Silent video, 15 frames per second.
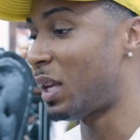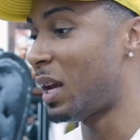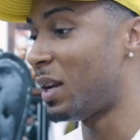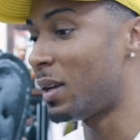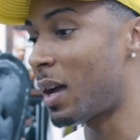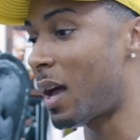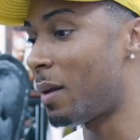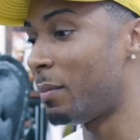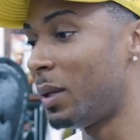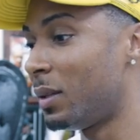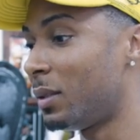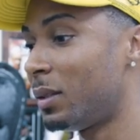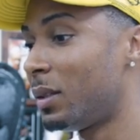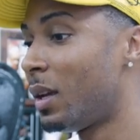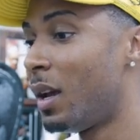to say in the
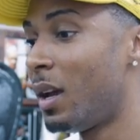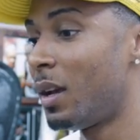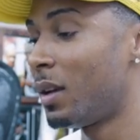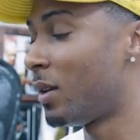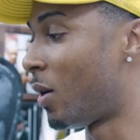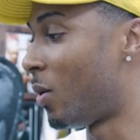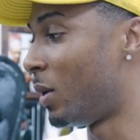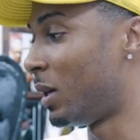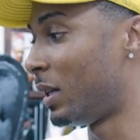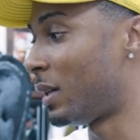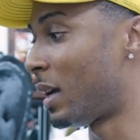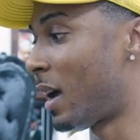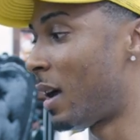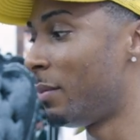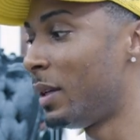comments. Go in the
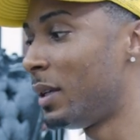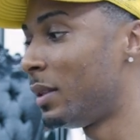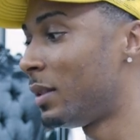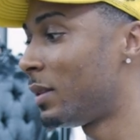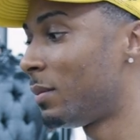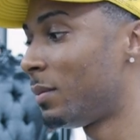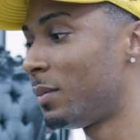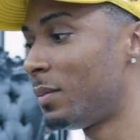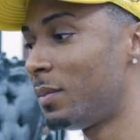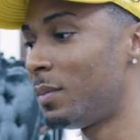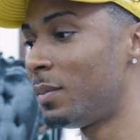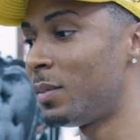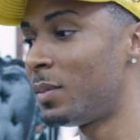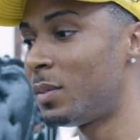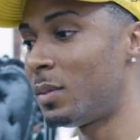comments.
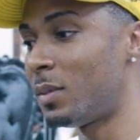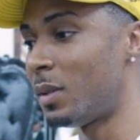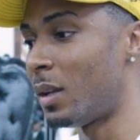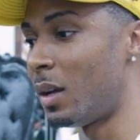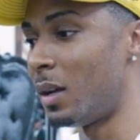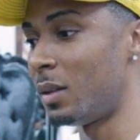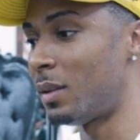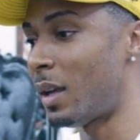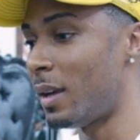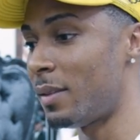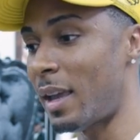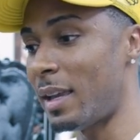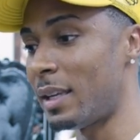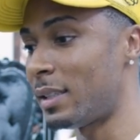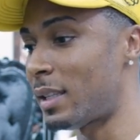
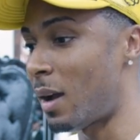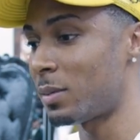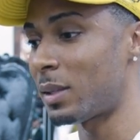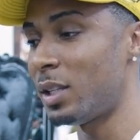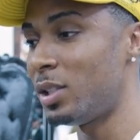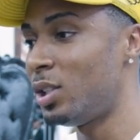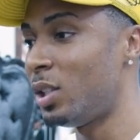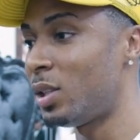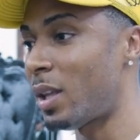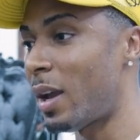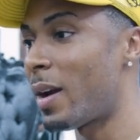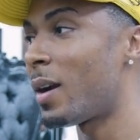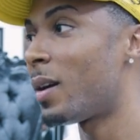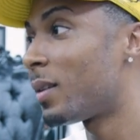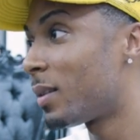They can talk their shit
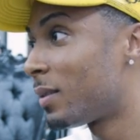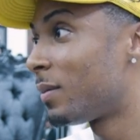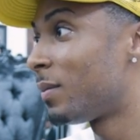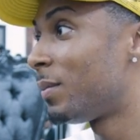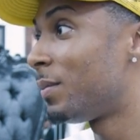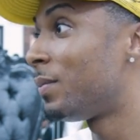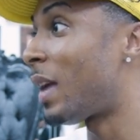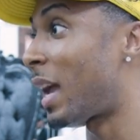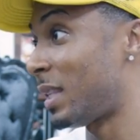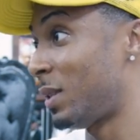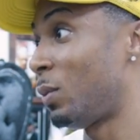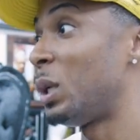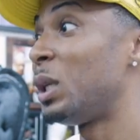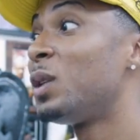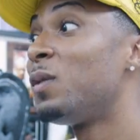there. That's
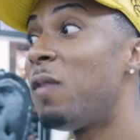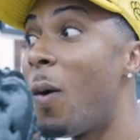what it's